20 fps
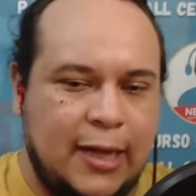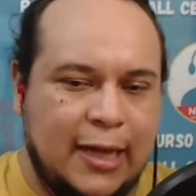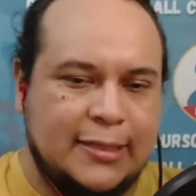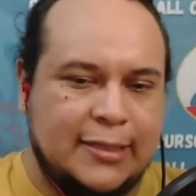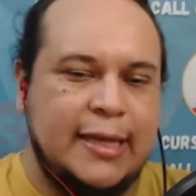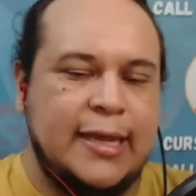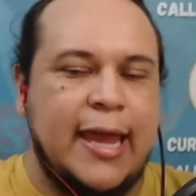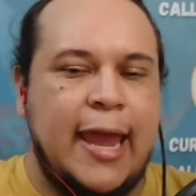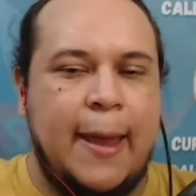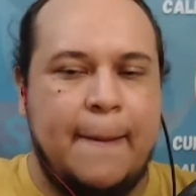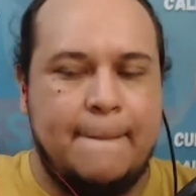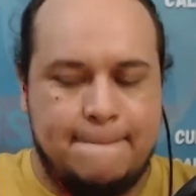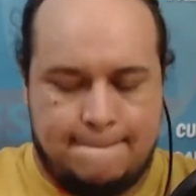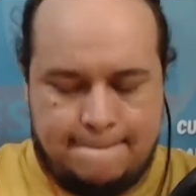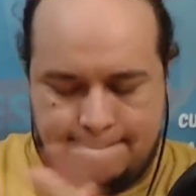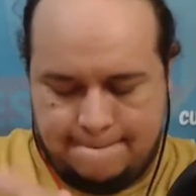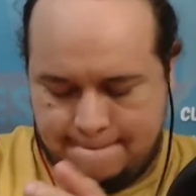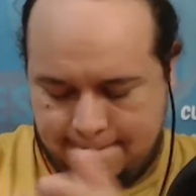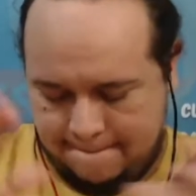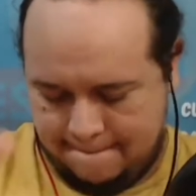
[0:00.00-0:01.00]
Así que
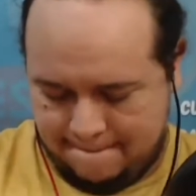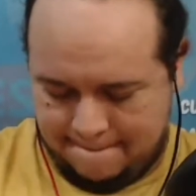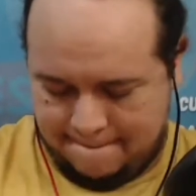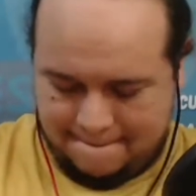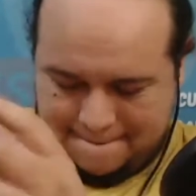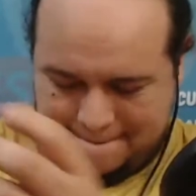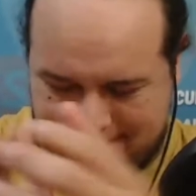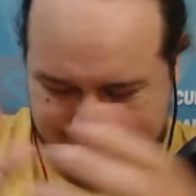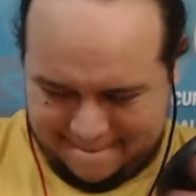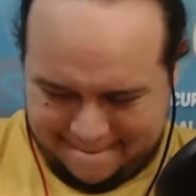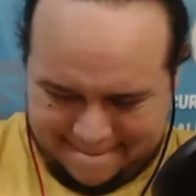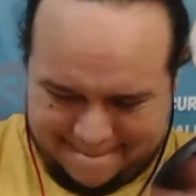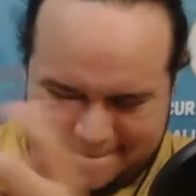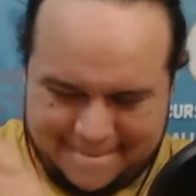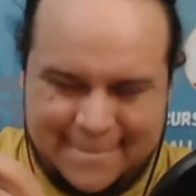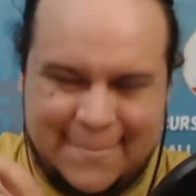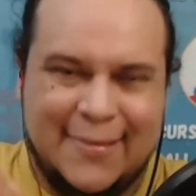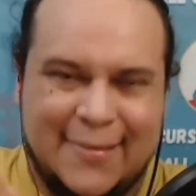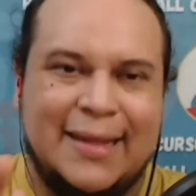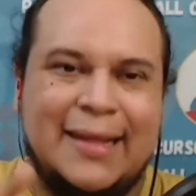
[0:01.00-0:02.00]

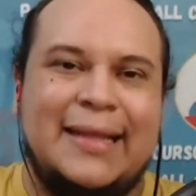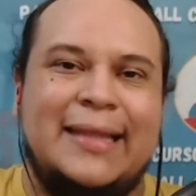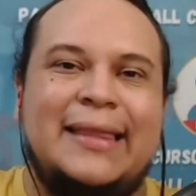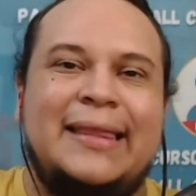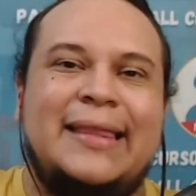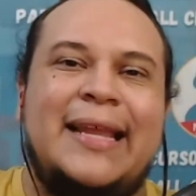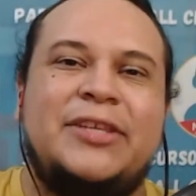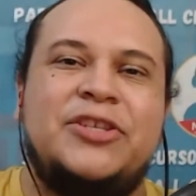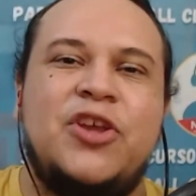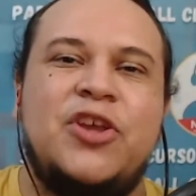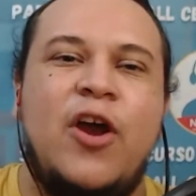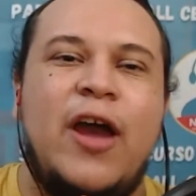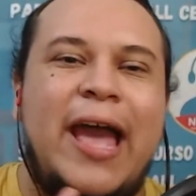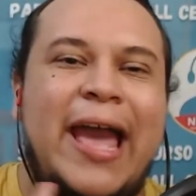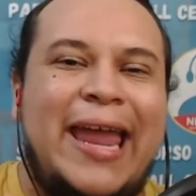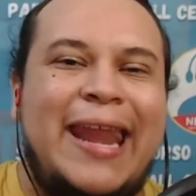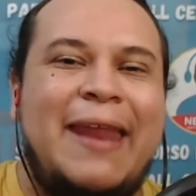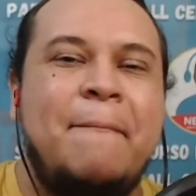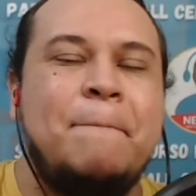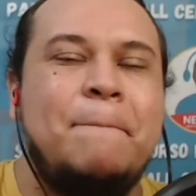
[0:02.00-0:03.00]
let's go
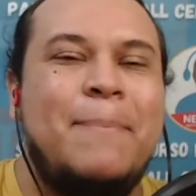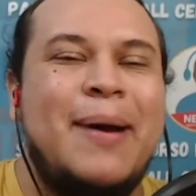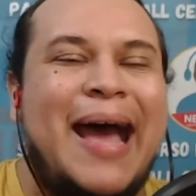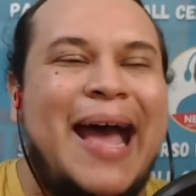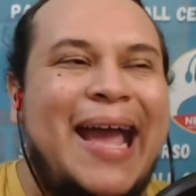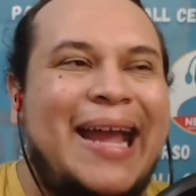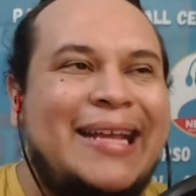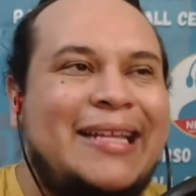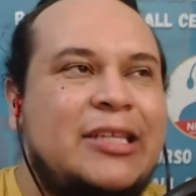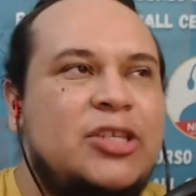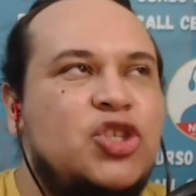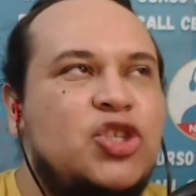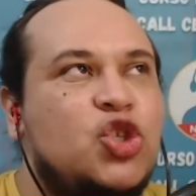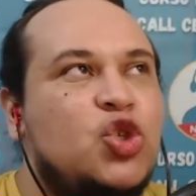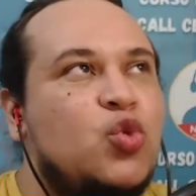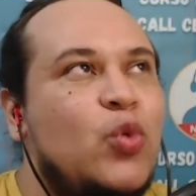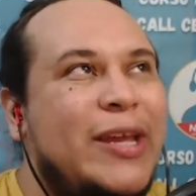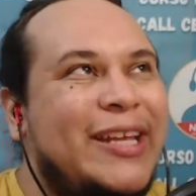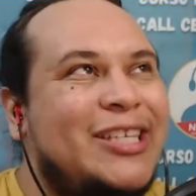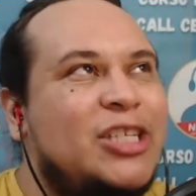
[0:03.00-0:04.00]
ahead and back
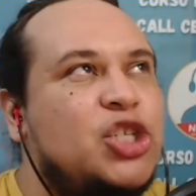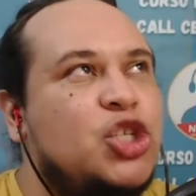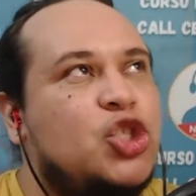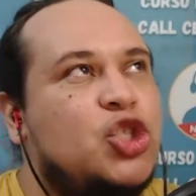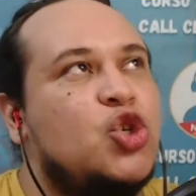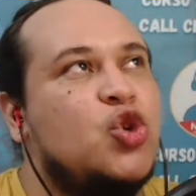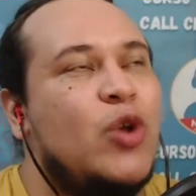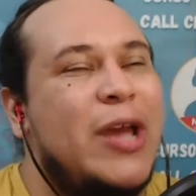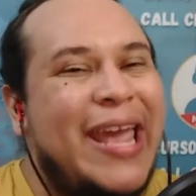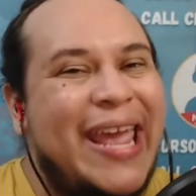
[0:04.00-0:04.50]
switch to